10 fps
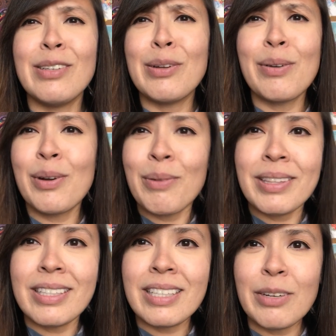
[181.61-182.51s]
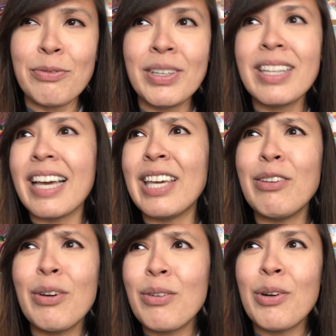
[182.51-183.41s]
you don't know what that's going to feel like.
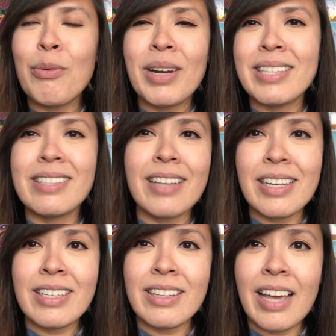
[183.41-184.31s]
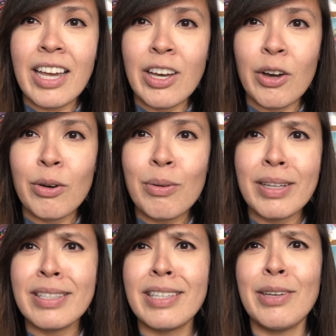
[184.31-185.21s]
You don't know what it's like to let go
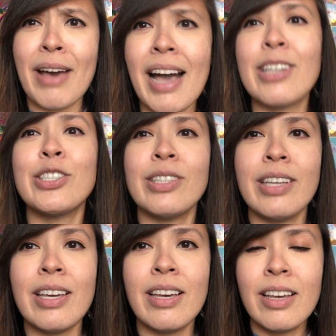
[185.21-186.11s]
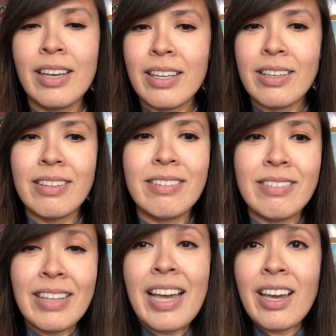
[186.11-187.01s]
until you actually
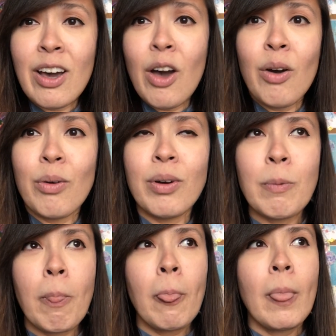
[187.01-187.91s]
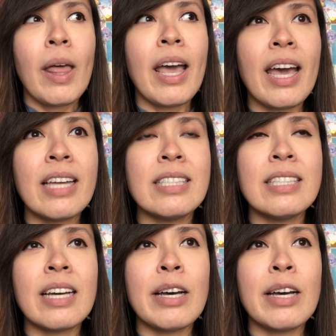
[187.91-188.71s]
let go. And